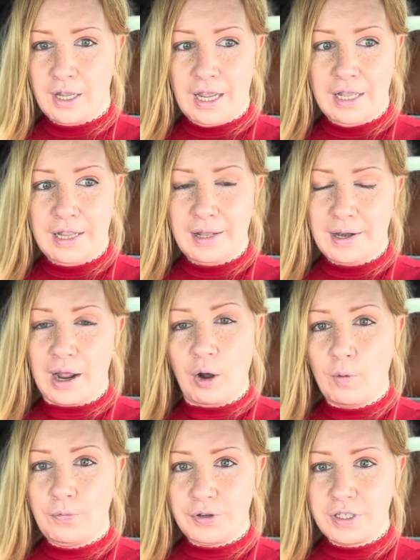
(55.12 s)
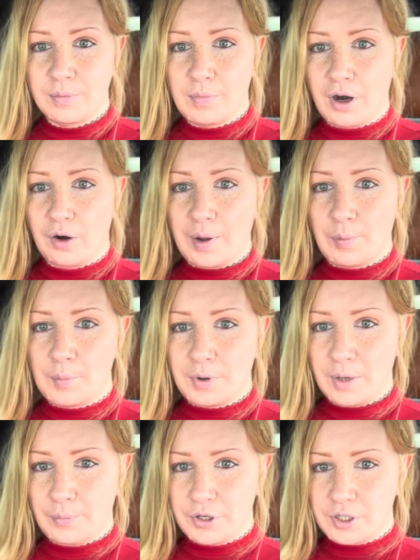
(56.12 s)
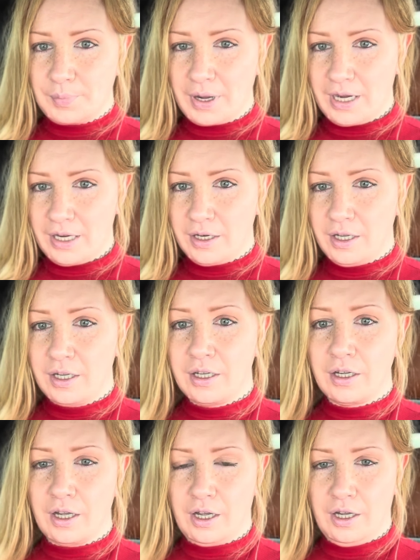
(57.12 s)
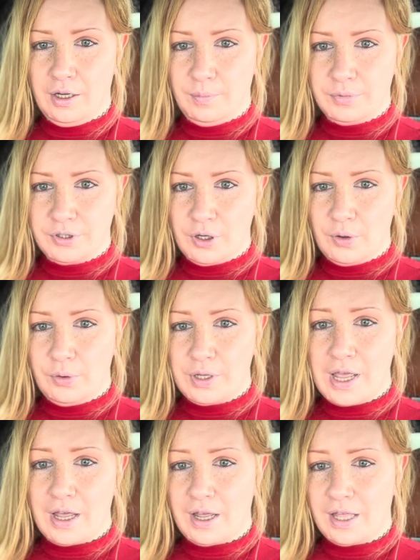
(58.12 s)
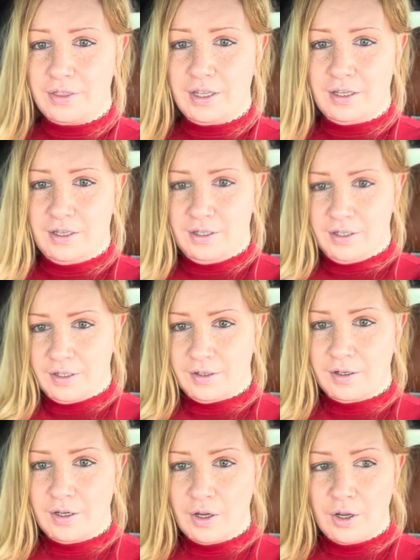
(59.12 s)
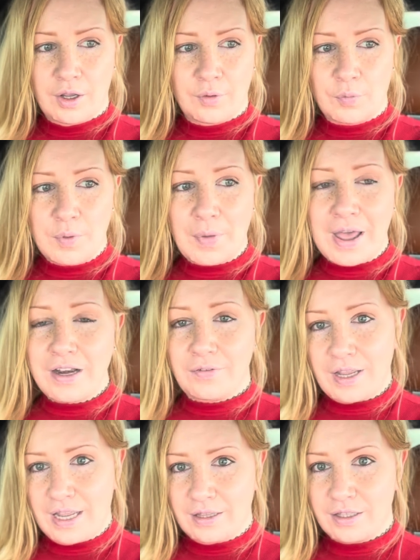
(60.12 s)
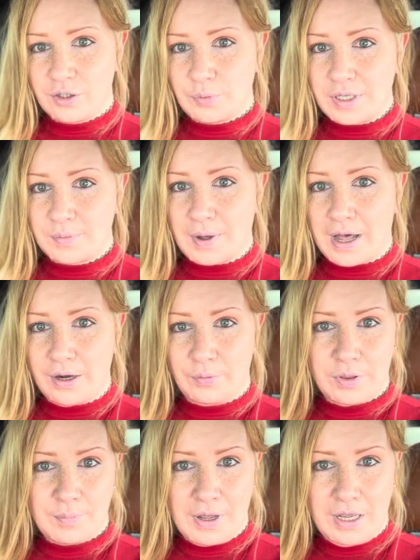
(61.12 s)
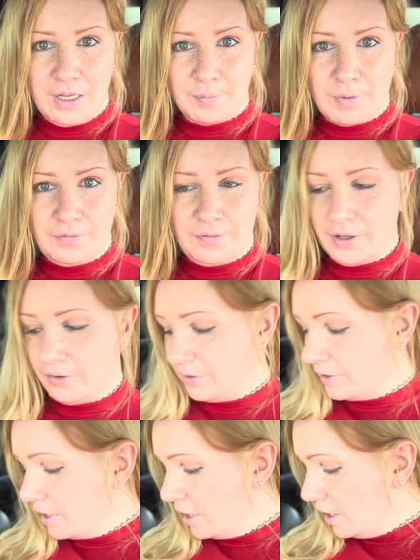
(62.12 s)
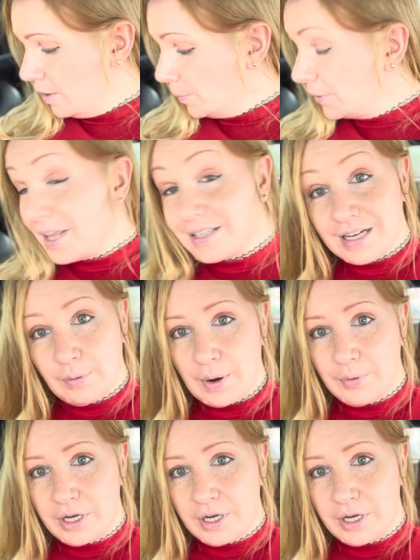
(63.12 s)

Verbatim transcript: and then uh, hopefully tomorrow I won't be in a bunch of pain. Um, so yeah, I think we might have hit the sweet spot with my, my fills, but that's not why we're